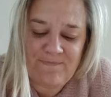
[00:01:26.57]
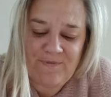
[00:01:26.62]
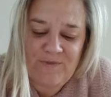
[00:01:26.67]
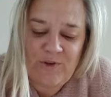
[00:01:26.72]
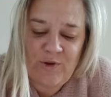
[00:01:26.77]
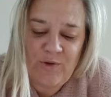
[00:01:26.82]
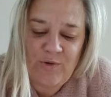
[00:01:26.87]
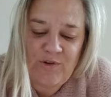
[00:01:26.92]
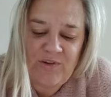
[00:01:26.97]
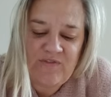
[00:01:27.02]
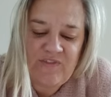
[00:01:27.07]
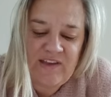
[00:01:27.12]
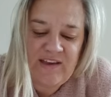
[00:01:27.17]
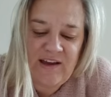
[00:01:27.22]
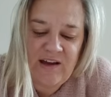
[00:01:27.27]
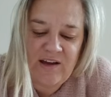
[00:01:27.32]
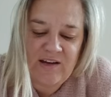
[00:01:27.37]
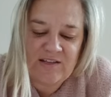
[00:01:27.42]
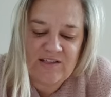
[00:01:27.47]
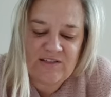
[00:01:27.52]
Or if they
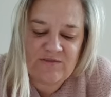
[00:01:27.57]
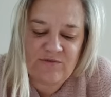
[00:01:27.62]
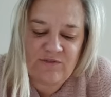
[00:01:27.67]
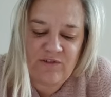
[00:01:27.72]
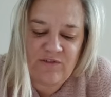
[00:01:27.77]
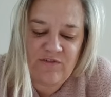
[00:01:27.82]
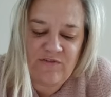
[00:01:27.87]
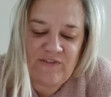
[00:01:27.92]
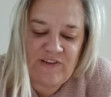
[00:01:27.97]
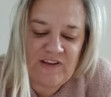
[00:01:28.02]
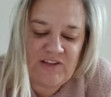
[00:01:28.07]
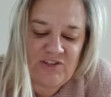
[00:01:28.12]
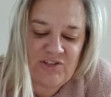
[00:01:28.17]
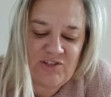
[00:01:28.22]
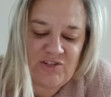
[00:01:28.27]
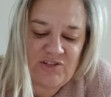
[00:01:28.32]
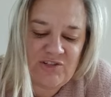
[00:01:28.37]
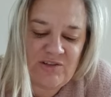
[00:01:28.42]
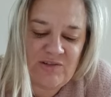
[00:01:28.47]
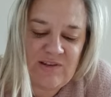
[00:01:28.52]
ask for a fish,
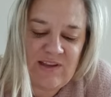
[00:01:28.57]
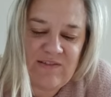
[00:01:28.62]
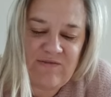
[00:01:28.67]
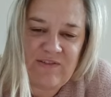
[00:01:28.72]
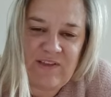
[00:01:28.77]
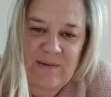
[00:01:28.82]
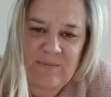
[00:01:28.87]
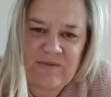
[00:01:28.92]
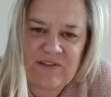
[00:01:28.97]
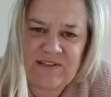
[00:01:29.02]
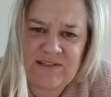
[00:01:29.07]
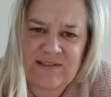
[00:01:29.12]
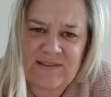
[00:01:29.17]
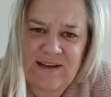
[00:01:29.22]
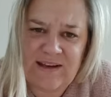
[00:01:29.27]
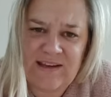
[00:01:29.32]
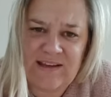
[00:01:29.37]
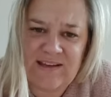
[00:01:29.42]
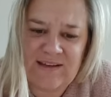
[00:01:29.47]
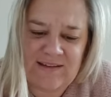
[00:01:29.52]
do you give them a
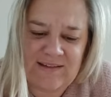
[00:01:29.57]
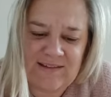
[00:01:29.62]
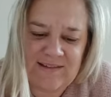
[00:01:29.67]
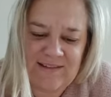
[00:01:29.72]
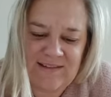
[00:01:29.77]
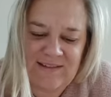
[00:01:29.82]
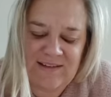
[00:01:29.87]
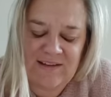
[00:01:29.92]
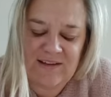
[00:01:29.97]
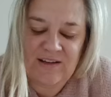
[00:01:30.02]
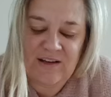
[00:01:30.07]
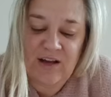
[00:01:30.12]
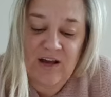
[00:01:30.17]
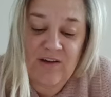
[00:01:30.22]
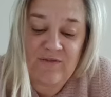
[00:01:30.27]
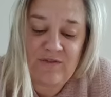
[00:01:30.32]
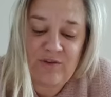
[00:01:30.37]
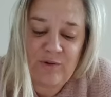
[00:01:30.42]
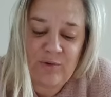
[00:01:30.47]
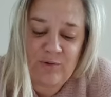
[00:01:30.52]
snake?
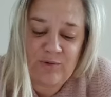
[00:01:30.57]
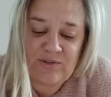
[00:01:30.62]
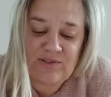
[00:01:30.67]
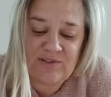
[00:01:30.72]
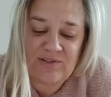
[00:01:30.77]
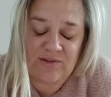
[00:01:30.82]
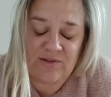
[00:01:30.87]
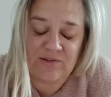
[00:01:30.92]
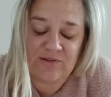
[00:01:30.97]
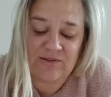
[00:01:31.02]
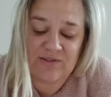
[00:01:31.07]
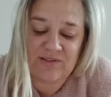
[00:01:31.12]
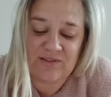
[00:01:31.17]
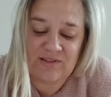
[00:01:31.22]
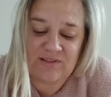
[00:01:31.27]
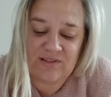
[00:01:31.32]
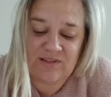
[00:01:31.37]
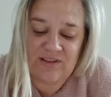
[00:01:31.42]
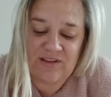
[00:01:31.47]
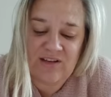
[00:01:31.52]
Of course not.
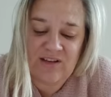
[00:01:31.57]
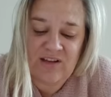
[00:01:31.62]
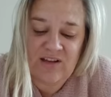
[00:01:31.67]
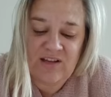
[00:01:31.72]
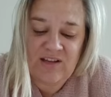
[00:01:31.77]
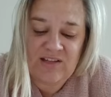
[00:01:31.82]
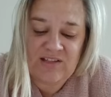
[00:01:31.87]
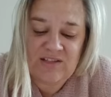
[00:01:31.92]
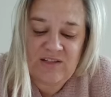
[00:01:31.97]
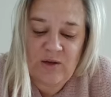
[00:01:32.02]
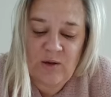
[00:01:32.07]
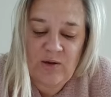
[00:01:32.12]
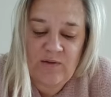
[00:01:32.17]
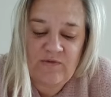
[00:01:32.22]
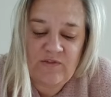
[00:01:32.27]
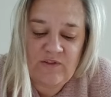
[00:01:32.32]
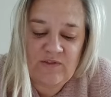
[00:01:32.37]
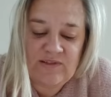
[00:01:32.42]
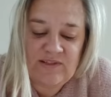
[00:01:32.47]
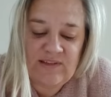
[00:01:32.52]
So
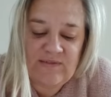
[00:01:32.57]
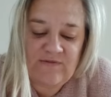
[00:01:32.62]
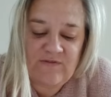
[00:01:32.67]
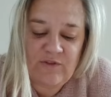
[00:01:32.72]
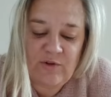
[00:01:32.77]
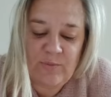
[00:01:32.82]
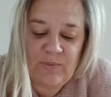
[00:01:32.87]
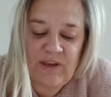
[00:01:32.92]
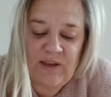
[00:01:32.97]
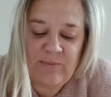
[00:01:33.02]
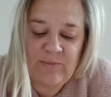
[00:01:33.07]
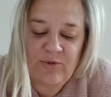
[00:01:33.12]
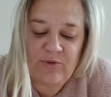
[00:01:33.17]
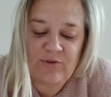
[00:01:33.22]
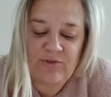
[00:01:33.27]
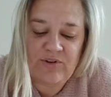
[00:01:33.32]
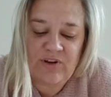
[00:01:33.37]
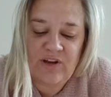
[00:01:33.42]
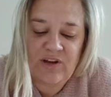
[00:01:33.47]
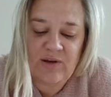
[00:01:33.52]
if you sinful people
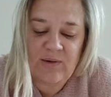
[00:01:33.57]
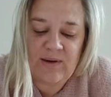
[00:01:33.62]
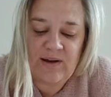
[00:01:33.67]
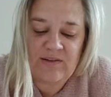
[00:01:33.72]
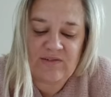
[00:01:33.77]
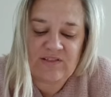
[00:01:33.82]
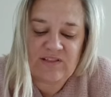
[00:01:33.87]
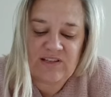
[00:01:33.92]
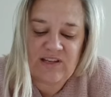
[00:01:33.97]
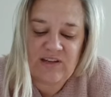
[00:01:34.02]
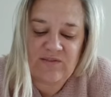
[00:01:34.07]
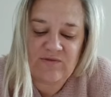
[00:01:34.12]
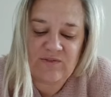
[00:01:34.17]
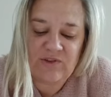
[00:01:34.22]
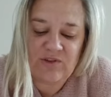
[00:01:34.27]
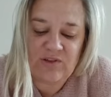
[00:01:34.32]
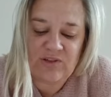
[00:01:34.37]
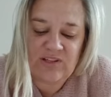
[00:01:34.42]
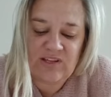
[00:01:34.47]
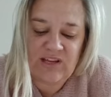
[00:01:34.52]
know how to give
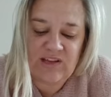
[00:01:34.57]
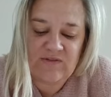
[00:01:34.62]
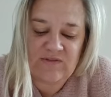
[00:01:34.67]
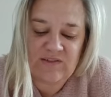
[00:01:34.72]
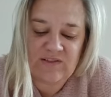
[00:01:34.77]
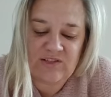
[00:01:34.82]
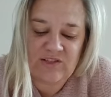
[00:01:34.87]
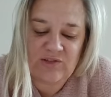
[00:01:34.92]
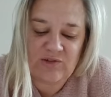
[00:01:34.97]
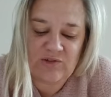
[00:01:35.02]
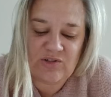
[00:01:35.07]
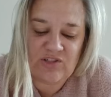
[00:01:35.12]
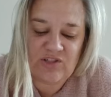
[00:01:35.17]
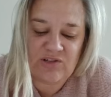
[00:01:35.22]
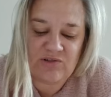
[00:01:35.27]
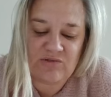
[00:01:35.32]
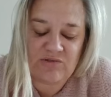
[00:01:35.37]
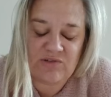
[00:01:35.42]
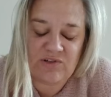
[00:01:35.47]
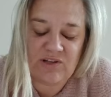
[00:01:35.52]
good gifts to your
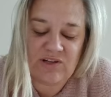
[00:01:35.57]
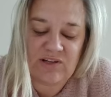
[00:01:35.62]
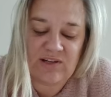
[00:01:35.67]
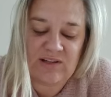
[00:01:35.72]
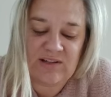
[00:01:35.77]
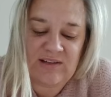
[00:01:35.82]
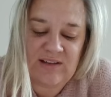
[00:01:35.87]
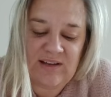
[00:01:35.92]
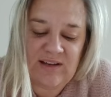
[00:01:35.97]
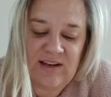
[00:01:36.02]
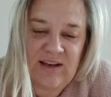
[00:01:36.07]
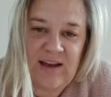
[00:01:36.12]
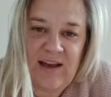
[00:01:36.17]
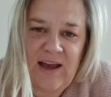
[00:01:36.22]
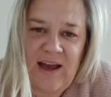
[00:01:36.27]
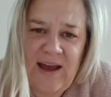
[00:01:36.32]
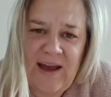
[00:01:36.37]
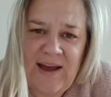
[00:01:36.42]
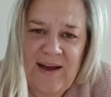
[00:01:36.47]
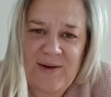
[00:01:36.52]
children,
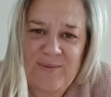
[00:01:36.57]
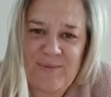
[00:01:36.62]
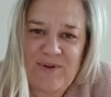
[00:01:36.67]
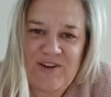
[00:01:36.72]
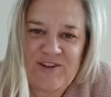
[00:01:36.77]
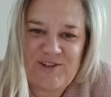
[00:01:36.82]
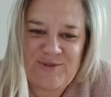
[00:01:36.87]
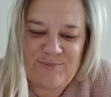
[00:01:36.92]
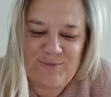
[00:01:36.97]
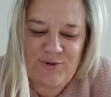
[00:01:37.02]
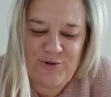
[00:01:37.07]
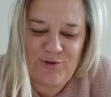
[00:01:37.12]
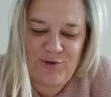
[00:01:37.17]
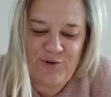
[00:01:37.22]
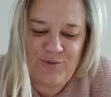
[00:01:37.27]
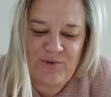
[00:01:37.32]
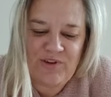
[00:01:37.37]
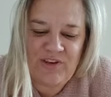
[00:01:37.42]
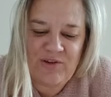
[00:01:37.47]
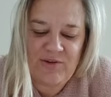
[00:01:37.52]
how much more
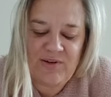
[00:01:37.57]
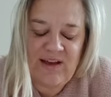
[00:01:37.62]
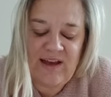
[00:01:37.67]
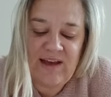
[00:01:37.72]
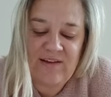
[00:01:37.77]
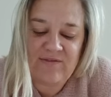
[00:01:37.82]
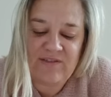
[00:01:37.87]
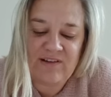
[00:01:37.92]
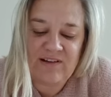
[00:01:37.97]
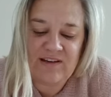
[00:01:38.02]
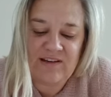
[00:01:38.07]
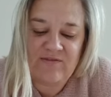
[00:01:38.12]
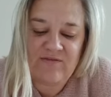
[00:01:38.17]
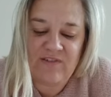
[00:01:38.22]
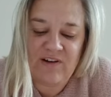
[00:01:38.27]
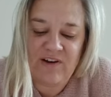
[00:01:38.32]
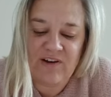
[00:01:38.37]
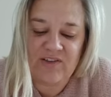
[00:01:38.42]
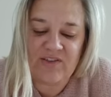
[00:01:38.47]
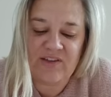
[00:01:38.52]
will your heavenly
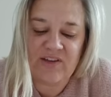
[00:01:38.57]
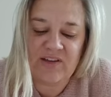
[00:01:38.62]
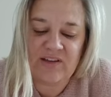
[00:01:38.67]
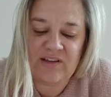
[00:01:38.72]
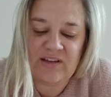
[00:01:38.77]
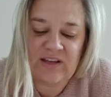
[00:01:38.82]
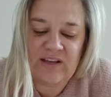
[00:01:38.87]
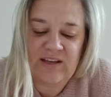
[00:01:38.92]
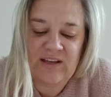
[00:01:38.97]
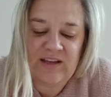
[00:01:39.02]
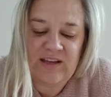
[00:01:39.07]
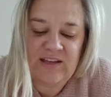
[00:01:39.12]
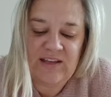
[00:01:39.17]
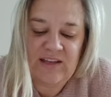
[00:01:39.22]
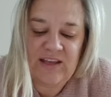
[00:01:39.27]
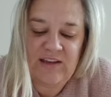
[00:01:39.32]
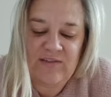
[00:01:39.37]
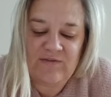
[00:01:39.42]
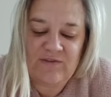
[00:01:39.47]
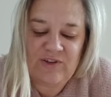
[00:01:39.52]
Father
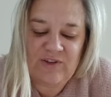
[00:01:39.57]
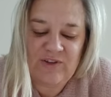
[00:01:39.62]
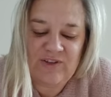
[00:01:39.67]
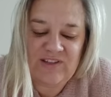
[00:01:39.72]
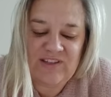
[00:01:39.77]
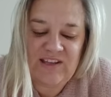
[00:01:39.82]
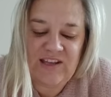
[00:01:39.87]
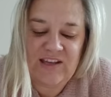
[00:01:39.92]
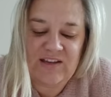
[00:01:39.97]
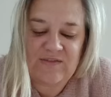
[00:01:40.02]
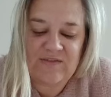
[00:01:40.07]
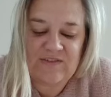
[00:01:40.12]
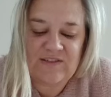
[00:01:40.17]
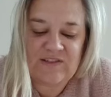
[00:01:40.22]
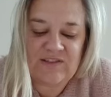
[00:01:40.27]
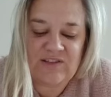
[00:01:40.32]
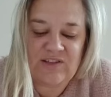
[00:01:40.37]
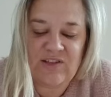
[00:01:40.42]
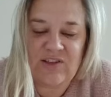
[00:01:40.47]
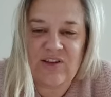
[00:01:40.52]
give good gifts
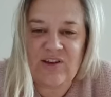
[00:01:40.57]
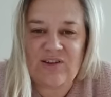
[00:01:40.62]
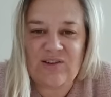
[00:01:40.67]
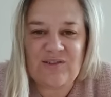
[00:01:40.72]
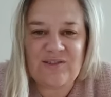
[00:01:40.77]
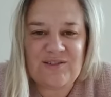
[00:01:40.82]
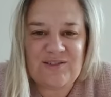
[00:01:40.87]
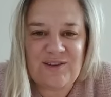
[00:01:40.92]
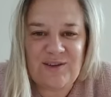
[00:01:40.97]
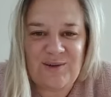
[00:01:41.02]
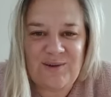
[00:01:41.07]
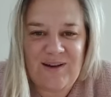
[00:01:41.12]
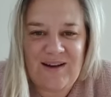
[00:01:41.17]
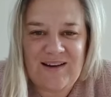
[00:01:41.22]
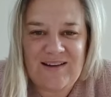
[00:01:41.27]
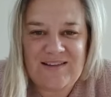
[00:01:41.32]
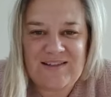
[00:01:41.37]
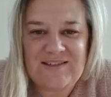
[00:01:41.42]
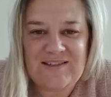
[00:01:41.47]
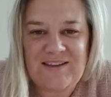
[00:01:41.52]
to those who
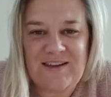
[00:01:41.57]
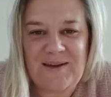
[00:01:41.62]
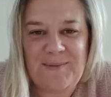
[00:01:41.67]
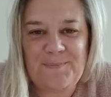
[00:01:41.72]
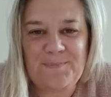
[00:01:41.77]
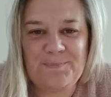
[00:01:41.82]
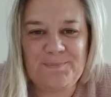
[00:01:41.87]
ask him?